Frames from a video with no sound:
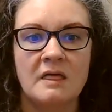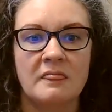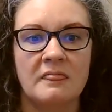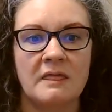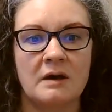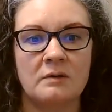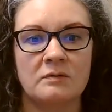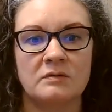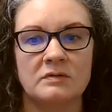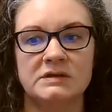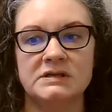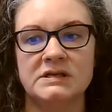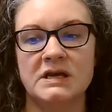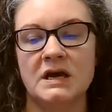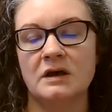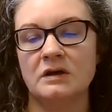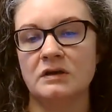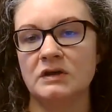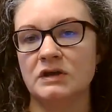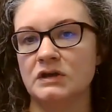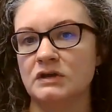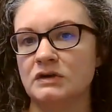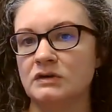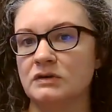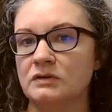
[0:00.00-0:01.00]
that will tell
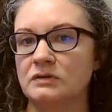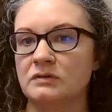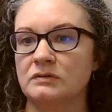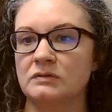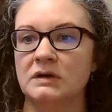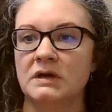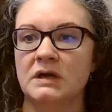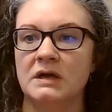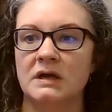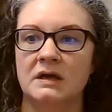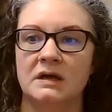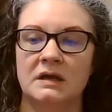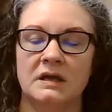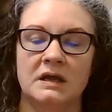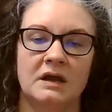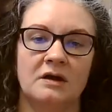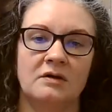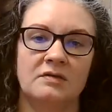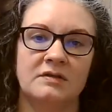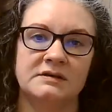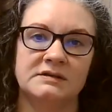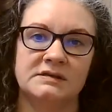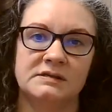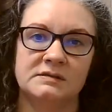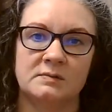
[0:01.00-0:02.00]
you,
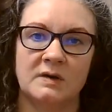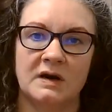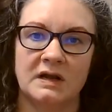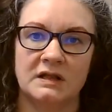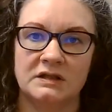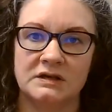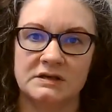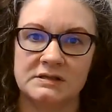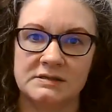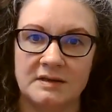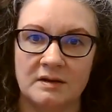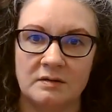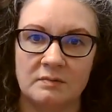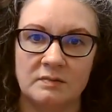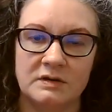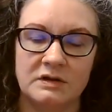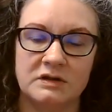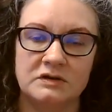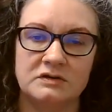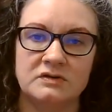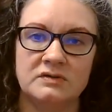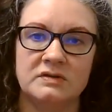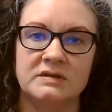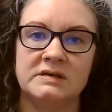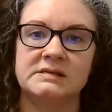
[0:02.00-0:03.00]
this is what it looks like when
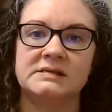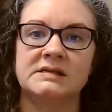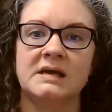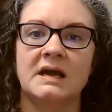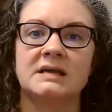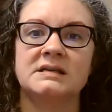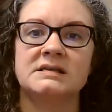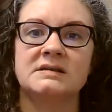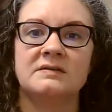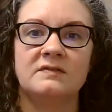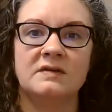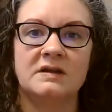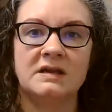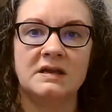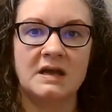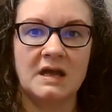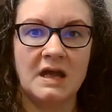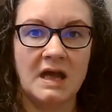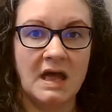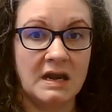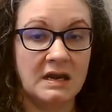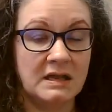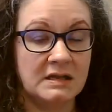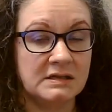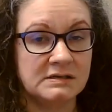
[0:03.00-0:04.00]
you do this activity.
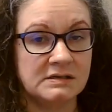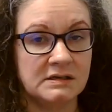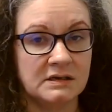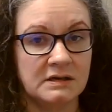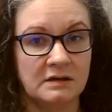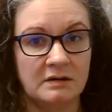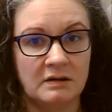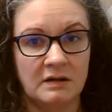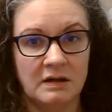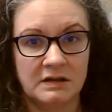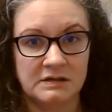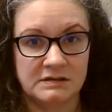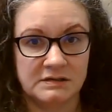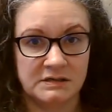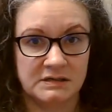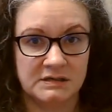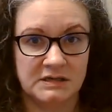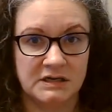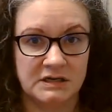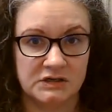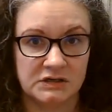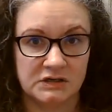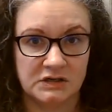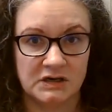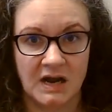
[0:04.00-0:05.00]
And it's a
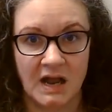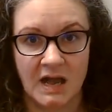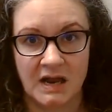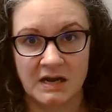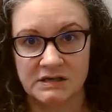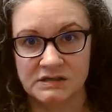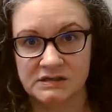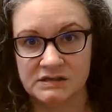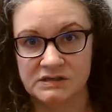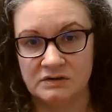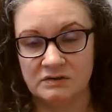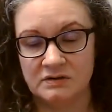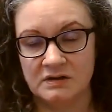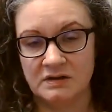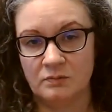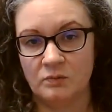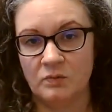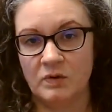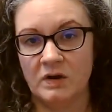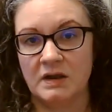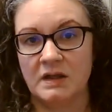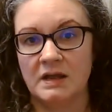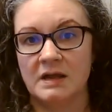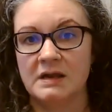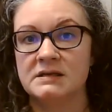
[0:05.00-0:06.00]
teacher and a student
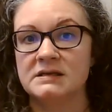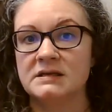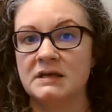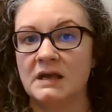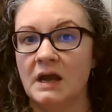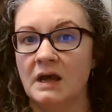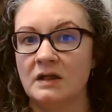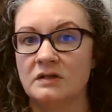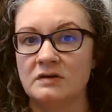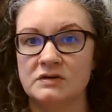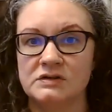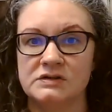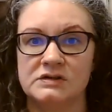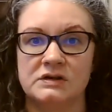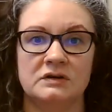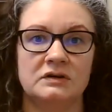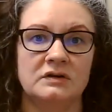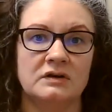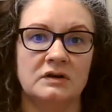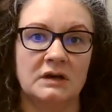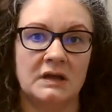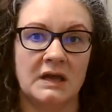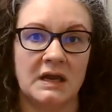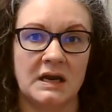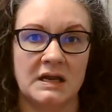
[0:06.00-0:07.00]
working together, so
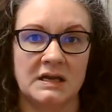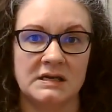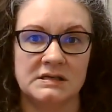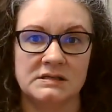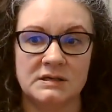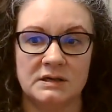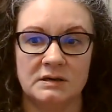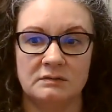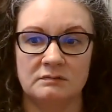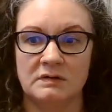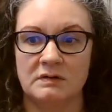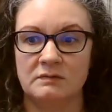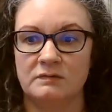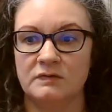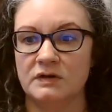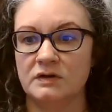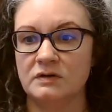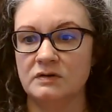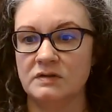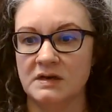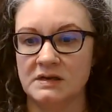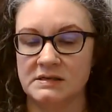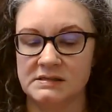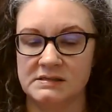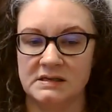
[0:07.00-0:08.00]
you're getting to
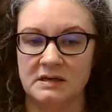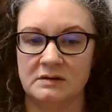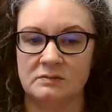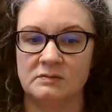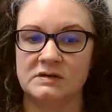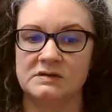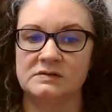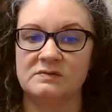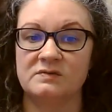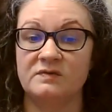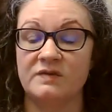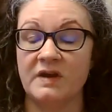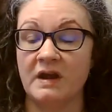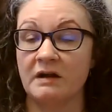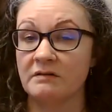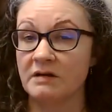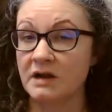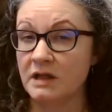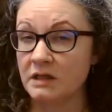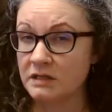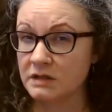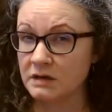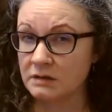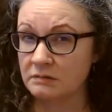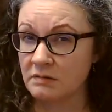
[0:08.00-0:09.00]
review this. It was
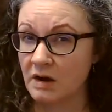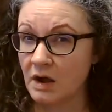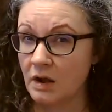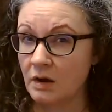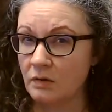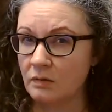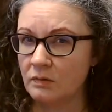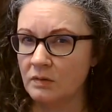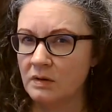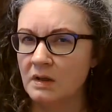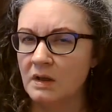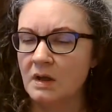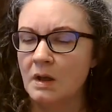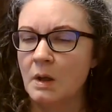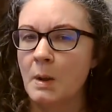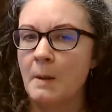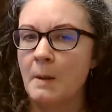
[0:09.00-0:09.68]
very thorough,